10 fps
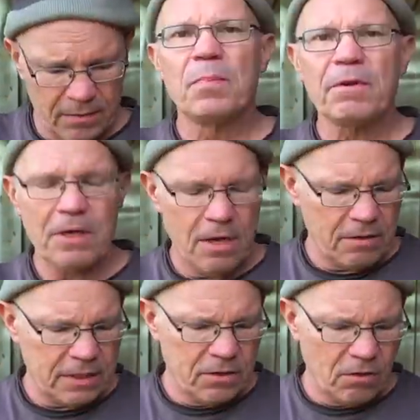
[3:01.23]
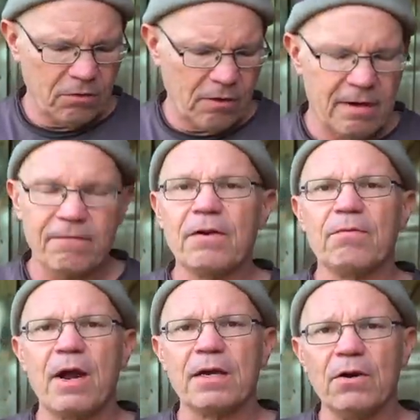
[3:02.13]
But, you know, it's not great if you're
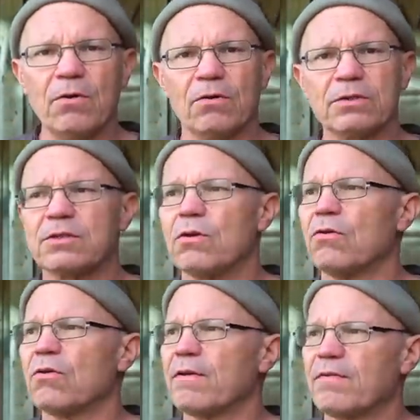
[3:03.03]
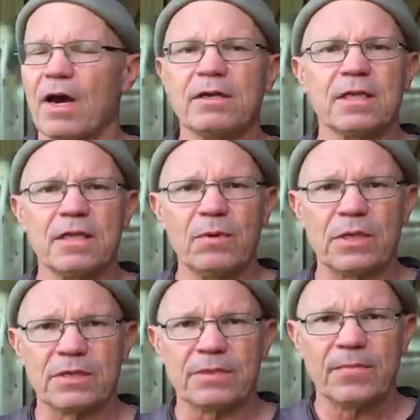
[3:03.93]
riding a horse or hunting in the
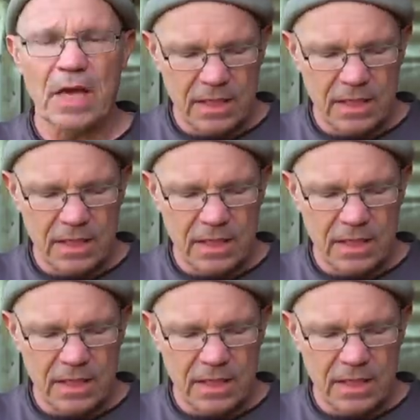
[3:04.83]
woods.